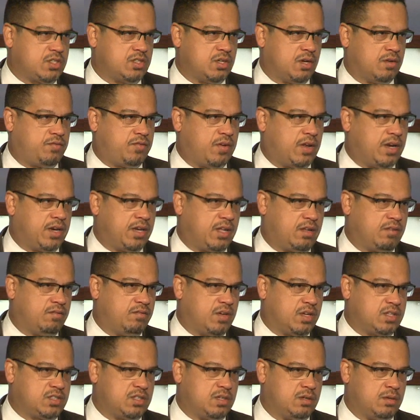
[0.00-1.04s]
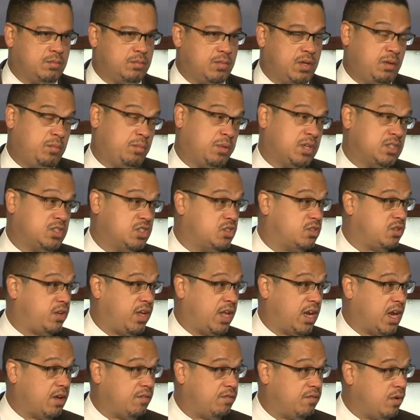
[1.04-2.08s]
felony conviction, in many places you
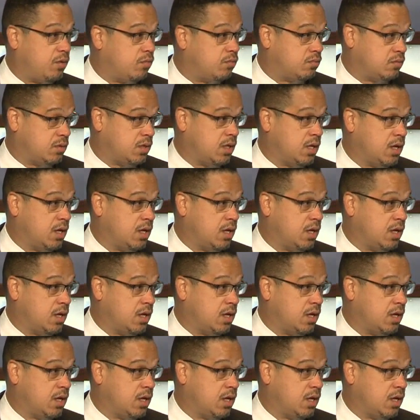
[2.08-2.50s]
cannot vote.